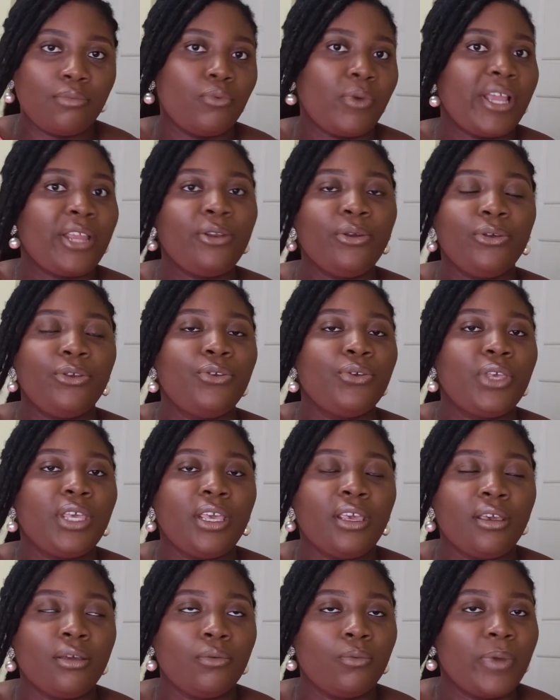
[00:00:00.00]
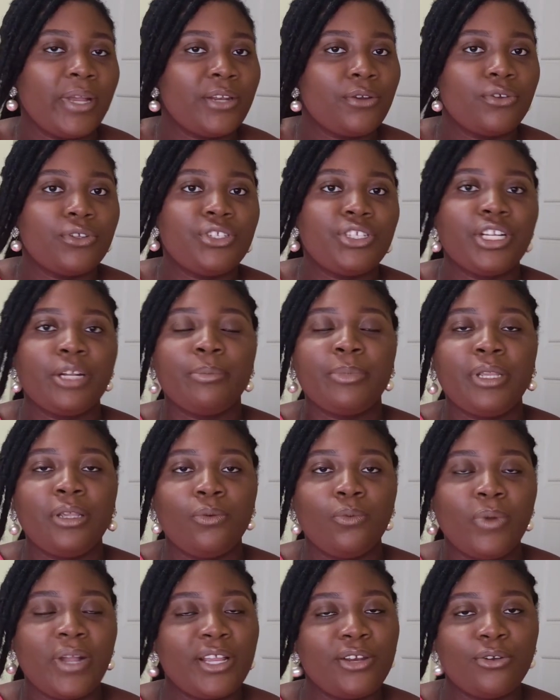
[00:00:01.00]
Why not UK? Why not Germany?
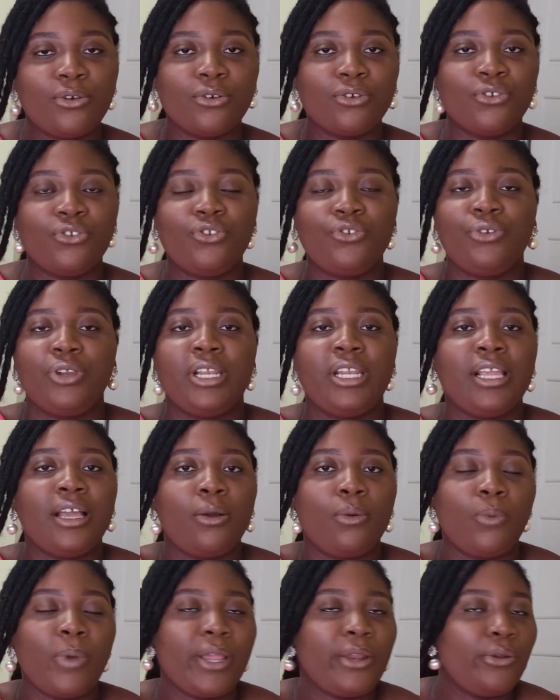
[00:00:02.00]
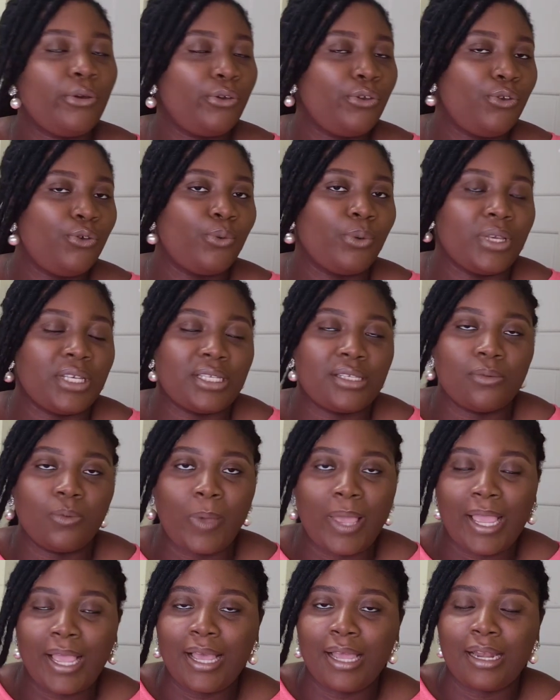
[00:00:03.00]
Why not Australia? Why not US?
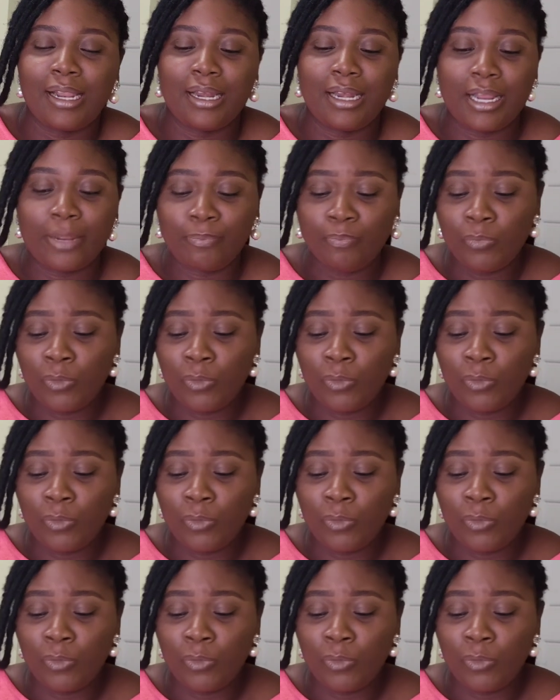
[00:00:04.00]
Why Canada?